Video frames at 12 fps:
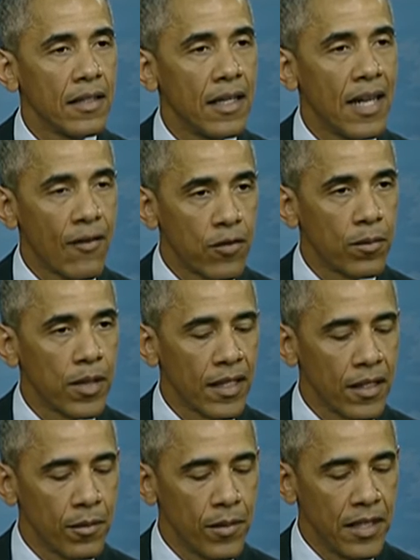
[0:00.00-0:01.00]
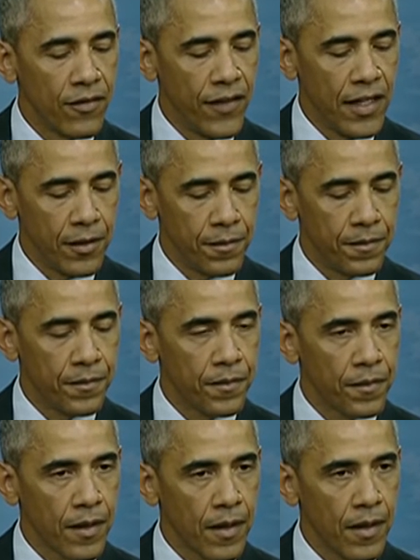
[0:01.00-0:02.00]
inevitably going to be defeated.
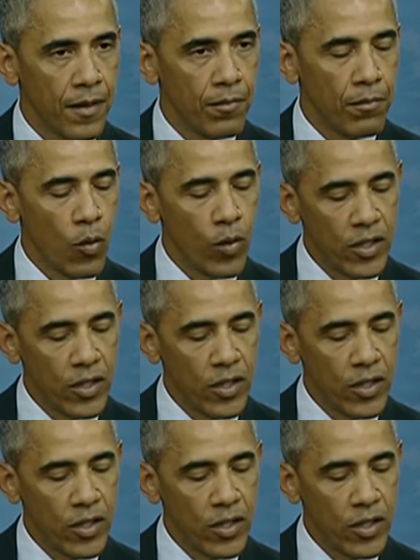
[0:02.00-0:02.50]
But